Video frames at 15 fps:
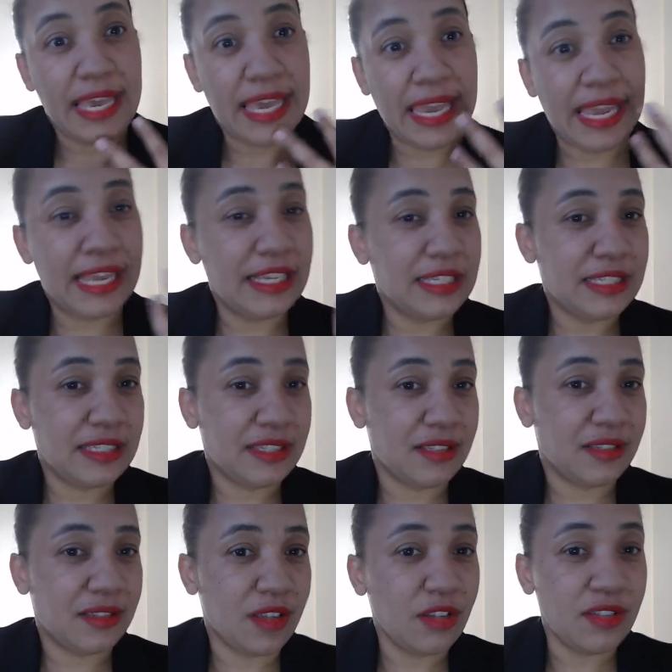and
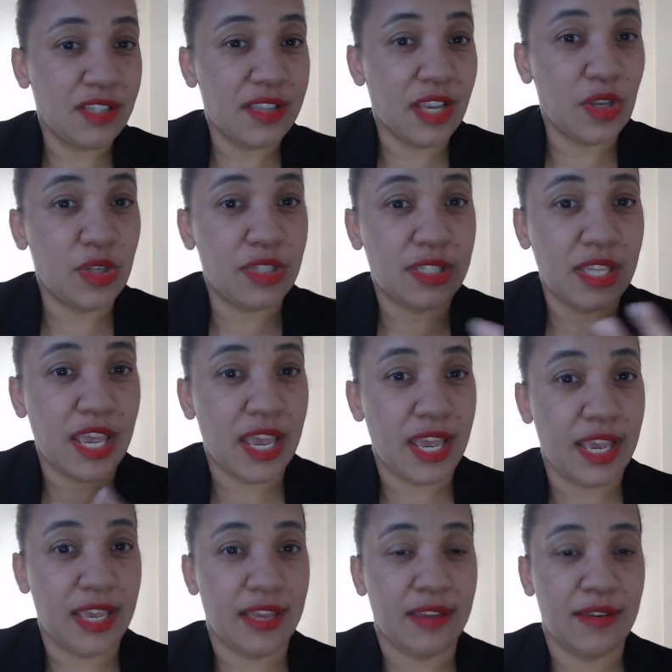something that you
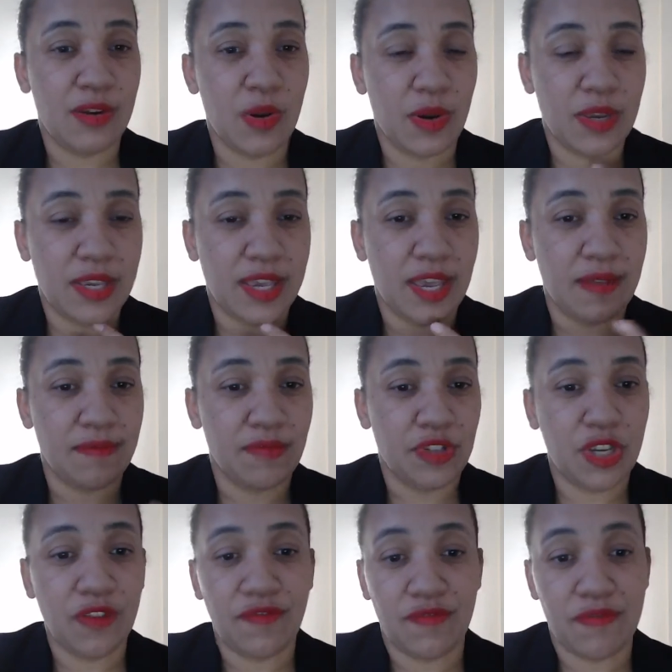say, can
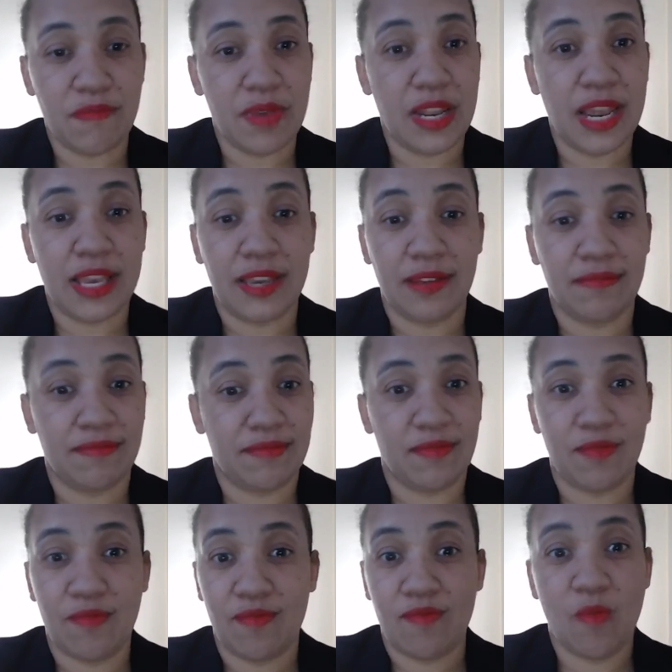shift me like in
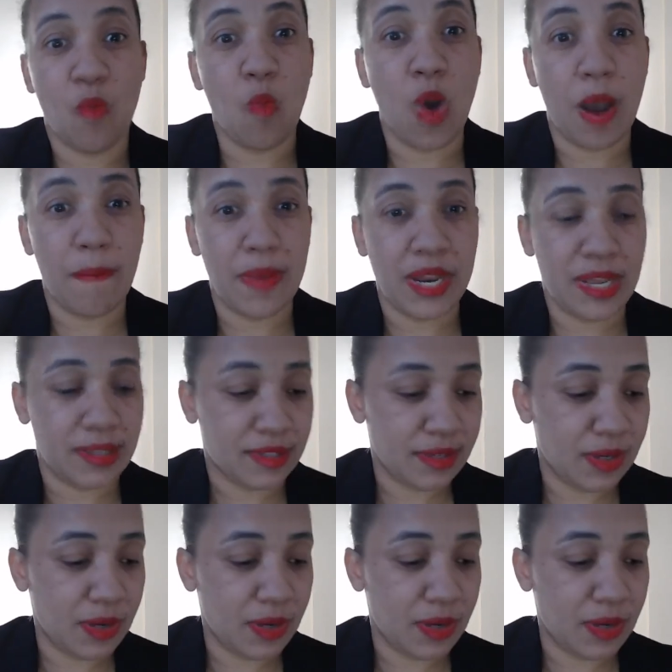1 minute.